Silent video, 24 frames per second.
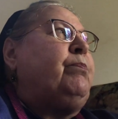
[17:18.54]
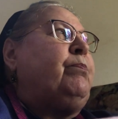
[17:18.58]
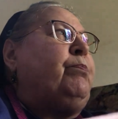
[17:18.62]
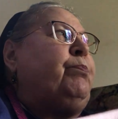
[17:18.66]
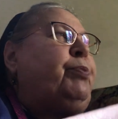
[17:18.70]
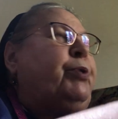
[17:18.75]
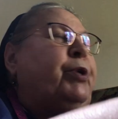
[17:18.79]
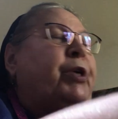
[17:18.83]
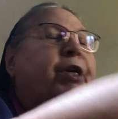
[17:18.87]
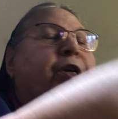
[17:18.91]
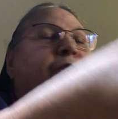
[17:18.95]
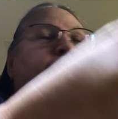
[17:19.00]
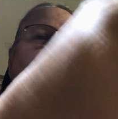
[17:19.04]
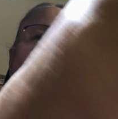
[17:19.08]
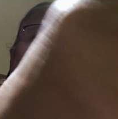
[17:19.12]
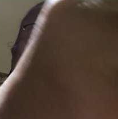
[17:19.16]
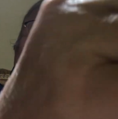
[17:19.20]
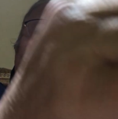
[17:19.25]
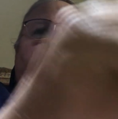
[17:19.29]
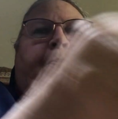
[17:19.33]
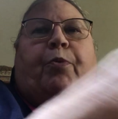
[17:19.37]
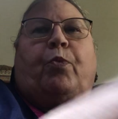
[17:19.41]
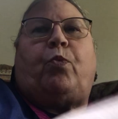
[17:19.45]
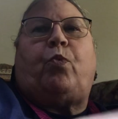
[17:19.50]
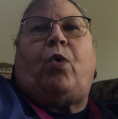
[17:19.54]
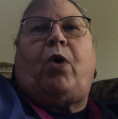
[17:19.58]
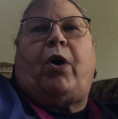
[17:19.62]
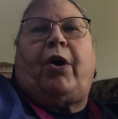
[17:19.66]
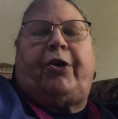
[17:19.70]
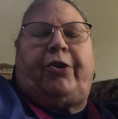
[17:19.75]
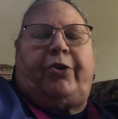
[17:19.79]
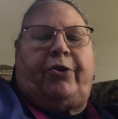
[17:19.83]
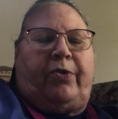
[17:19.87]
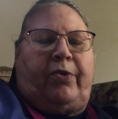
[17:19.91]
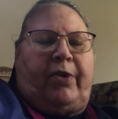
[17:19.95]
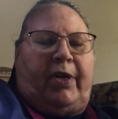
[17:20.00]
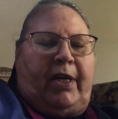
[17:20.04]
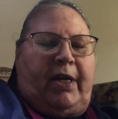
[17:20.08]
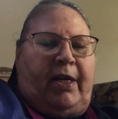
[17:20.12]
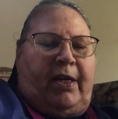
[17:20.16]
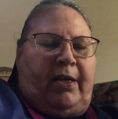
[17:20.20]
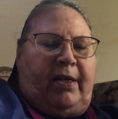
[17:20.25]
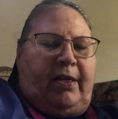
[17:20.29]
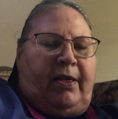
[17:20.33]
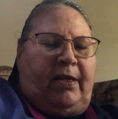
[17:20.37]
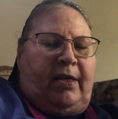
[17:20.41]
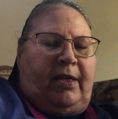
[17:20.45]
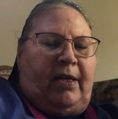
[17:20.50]
putting a drop of water
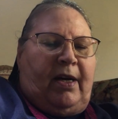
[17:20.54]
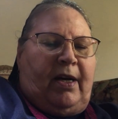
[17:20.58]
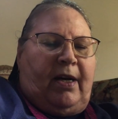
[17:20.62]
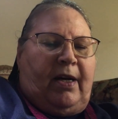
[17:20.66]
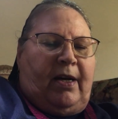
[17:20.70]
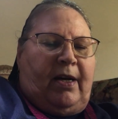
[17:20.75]
in